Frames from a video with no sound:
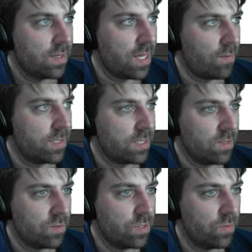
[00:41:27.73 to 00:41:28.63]
That one
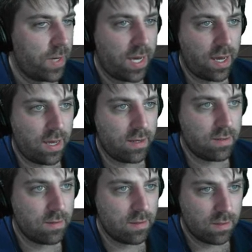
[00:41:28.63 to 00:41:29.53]
doesn't look too bad.
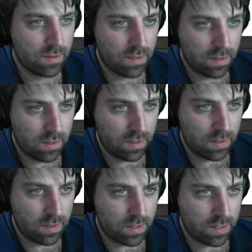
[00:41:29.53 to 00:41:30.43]

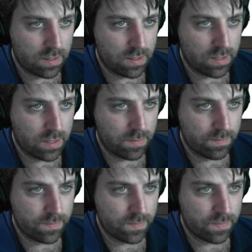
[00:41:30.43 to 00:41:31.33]

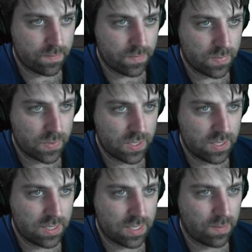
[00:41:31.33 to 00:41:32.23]
Um,
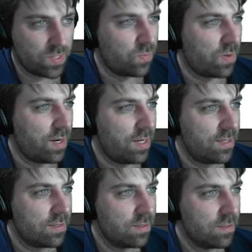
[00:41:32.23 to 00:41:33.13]
damaged
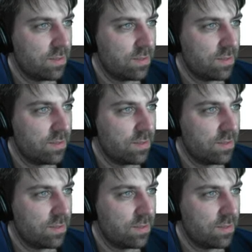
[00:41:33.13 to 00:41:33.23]
brass?